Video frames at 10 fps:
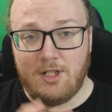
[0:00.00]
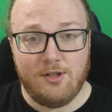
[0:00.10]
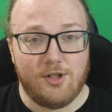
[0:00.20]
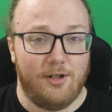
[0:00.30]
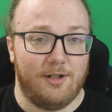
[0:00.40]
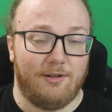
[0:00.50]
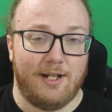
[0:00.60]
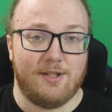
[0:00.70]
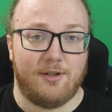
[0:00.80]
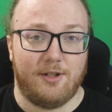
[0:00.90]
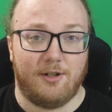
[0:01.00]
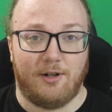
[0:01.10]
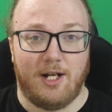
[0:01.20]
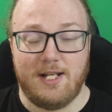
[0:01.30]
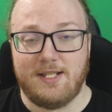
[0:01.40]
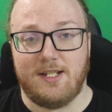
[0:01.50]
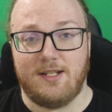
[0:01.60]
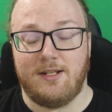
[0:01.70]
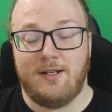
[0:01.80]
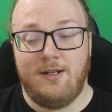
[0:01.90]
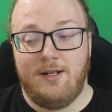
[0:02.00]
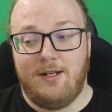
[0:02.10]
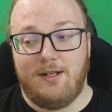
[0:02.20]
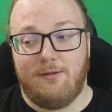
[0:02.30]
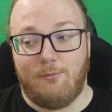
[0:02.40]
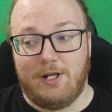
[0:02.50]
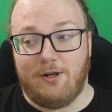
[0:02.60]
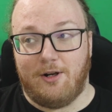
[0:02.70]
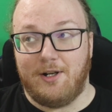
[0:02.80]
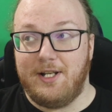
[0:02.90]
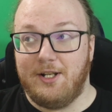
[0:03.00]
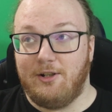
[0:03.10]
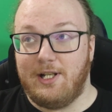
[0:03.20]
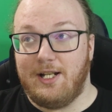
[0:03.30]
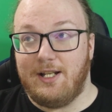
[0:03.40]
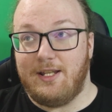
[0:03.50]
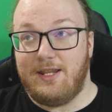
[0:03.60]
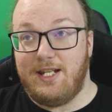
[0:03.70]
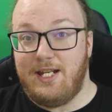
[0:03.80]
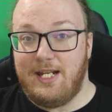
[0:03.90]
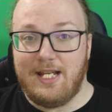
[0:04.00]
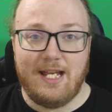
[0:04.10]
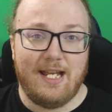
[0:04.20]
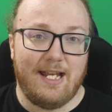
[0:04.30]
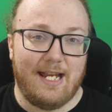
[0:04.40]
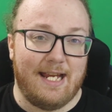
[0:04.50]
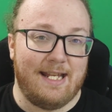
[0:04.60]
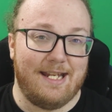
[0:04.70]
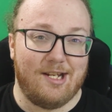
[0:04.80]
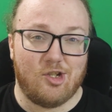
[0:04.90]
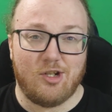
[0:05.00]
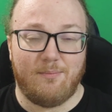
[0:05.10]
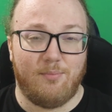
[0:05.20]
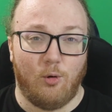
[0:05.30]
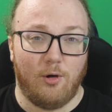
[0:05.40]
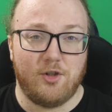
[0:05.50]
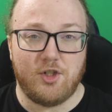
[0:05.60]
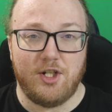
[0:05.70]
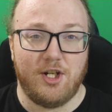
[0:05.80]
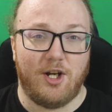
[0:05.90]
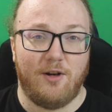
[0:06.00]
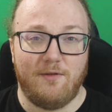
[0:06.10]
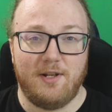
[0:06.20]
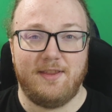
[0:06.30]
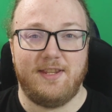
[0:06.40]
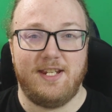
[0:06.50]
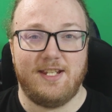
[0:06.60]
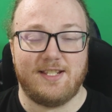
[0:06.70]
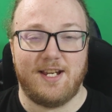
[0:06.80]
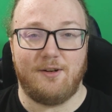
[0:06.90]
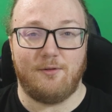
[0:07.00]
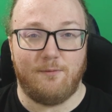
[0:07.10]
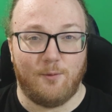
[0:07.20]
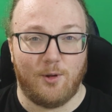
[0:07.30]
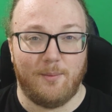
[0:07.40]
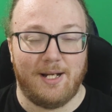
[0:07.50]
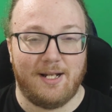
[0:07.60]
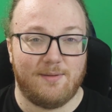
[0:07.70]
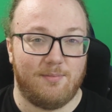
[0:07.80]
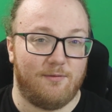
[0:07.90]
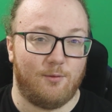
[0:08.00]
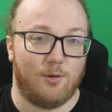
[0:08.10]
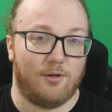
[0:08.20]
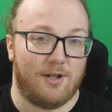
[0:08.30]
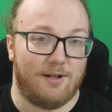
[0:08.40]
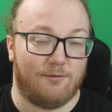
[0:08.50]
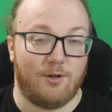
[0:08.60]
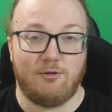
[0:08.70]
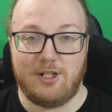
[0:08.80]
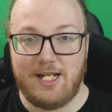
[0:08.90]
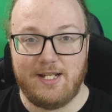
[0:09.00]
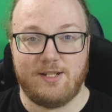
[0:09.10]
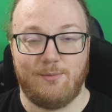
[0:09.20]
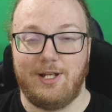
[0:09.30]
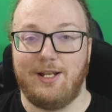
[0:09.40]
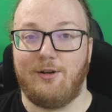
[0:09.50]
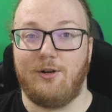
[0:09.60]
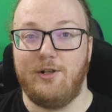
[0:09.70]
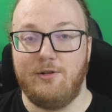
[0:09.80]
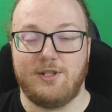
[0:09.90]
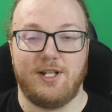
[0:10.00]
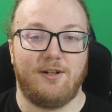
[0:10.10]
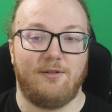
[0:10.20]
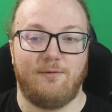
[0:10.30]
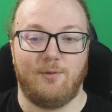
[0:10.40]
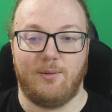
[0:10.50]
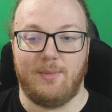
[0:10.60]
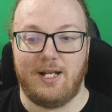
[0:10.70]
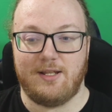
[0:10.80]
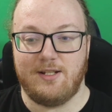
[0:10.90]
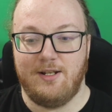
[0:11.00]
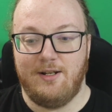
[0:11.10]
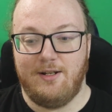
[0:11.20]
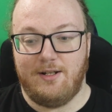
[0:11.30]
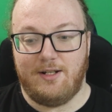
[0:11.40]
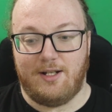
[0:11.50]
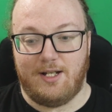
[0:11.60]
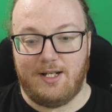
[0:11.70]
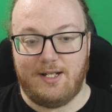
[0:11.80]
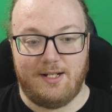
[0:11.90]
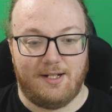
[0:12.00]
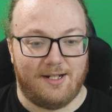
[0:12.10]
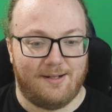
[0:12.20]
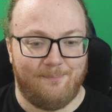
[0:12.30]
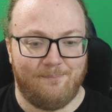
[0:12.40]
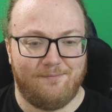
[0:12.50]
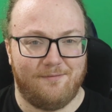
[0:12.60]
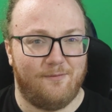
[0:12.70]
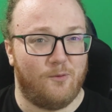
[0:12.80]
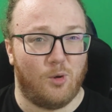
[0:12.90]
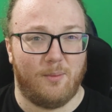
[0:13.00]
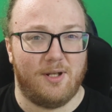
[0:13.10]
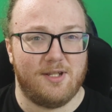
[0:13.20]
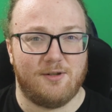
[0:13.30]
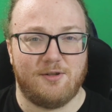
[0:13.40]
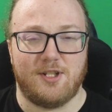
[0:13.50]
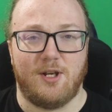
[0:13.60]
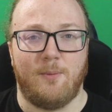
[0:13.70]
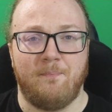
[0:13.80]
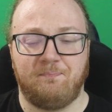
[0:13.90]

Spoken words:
Chilling Reigns on the horizon. We are nearing the endish portion of the standard format before it rotates and we get our new standard format in like 4 months or so.